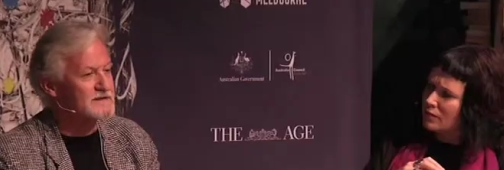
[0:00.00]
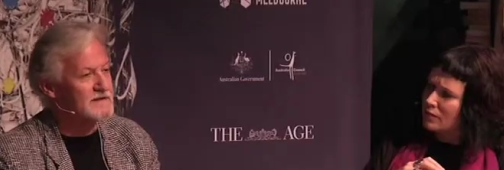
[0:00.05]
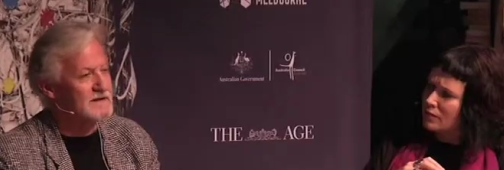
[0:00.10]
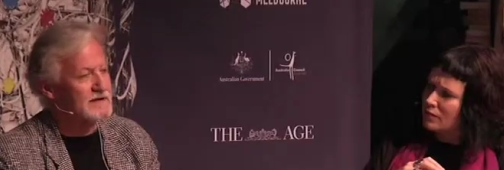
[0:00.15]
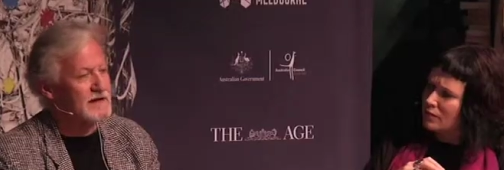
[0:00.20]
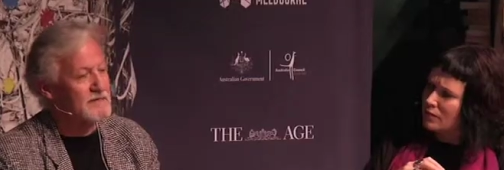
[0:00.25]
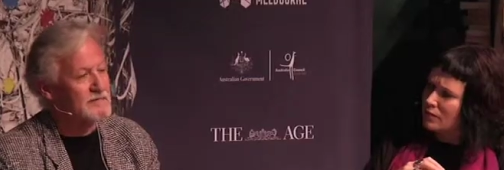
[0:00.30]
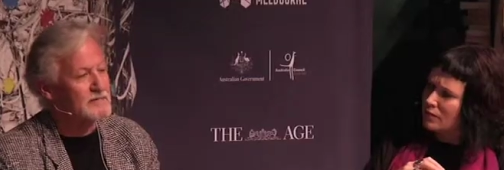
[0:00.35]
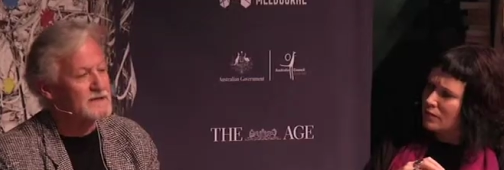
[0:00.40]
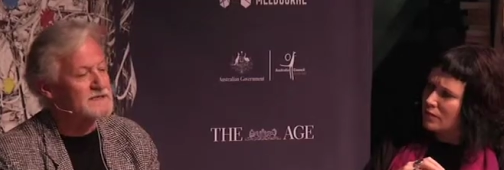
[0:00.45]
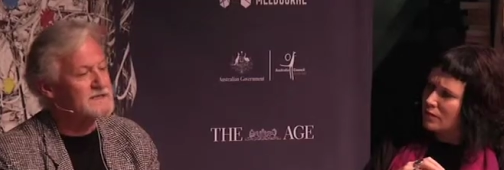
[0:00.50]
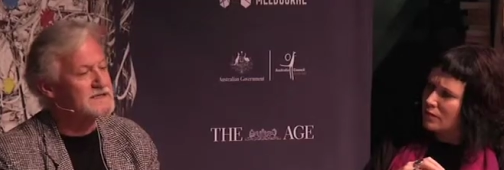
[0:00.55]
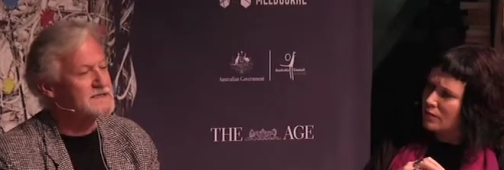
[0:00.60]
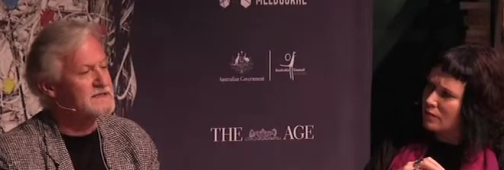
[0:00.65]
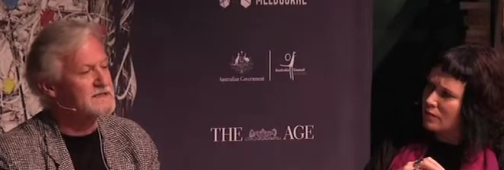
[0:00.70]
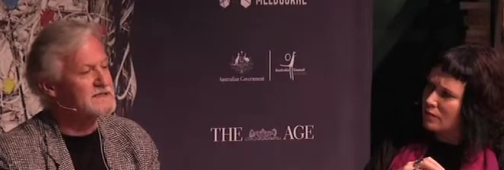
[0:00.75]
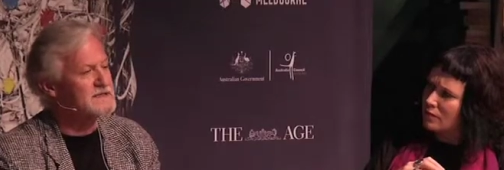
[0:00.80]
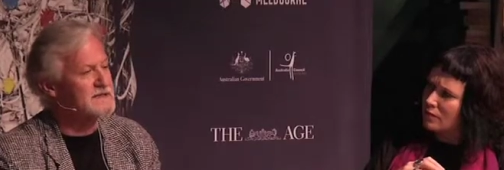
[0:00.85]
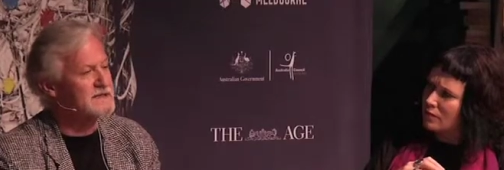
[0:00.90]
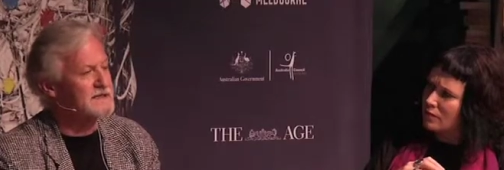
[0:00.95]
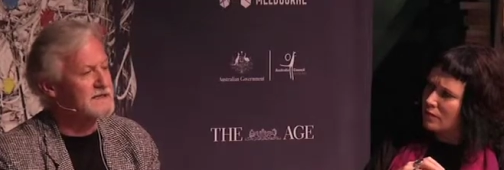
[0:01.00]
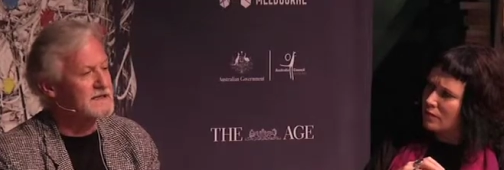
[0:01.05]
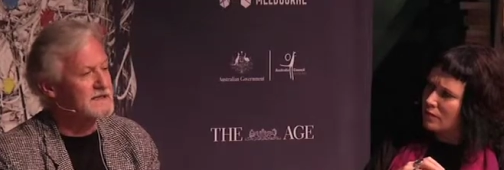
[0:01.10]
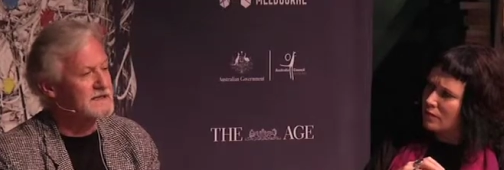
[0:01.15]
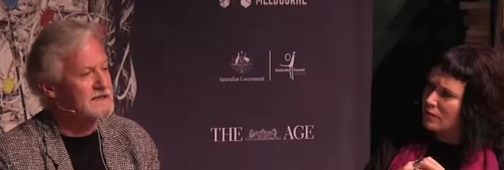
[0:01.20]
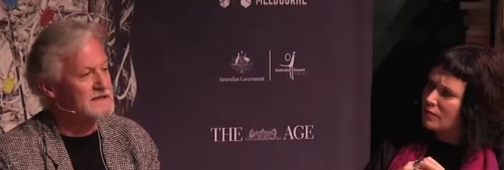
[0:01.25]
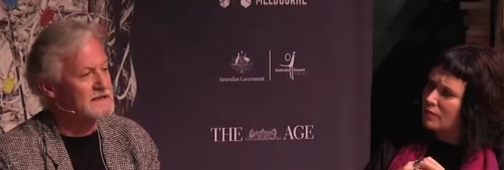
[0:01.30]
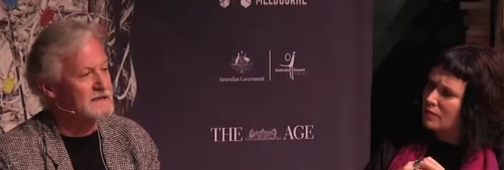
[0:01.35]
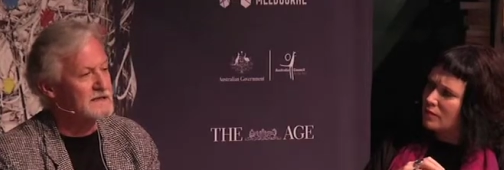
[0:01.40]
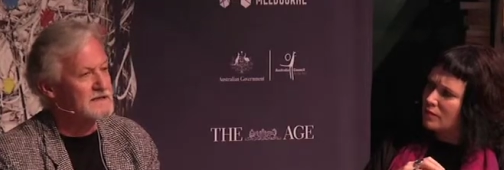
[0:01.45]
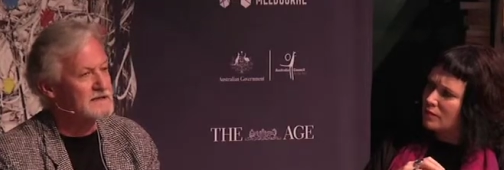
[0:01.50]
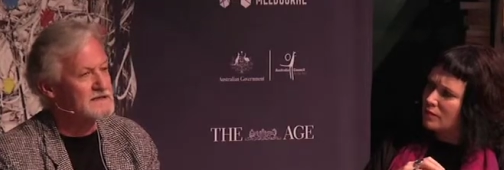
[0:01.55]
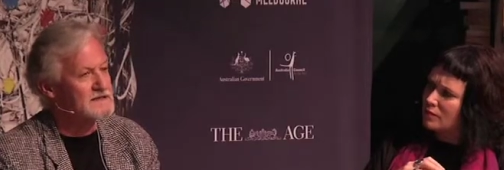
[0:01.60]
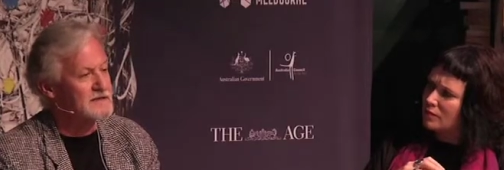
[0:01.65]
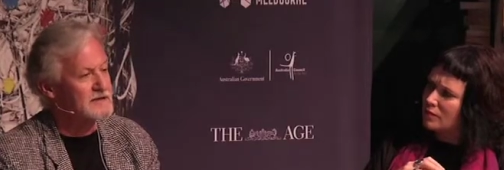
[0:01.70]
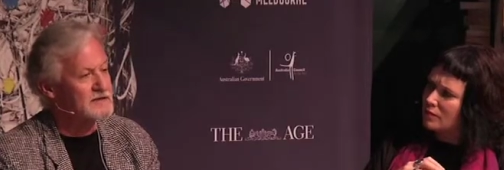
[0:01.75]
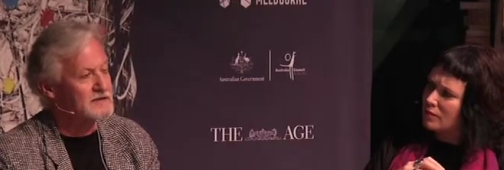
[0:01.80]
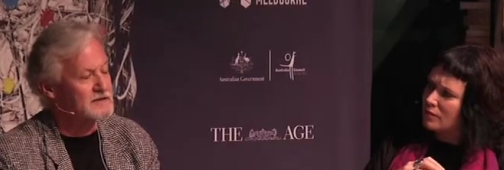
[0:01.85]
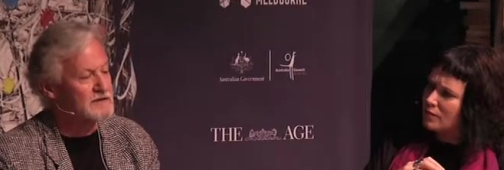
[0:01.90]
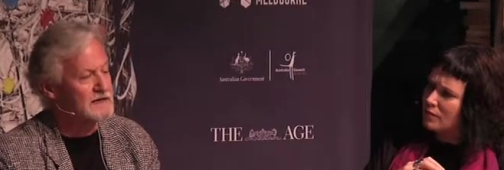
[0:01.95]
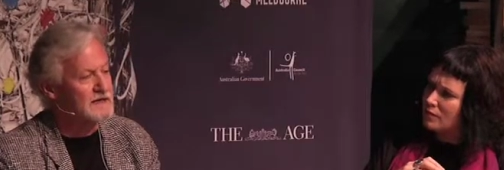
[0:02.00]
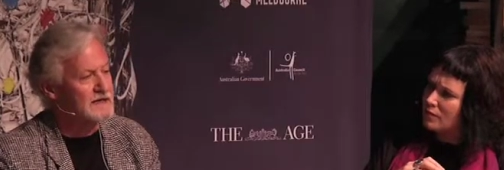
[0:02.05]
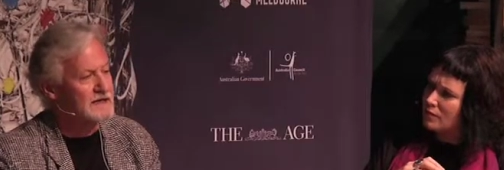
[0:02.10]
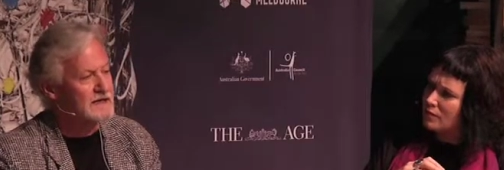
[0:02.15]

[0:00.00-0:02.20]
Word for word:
Speaker 1: uh, business, and, and, and such.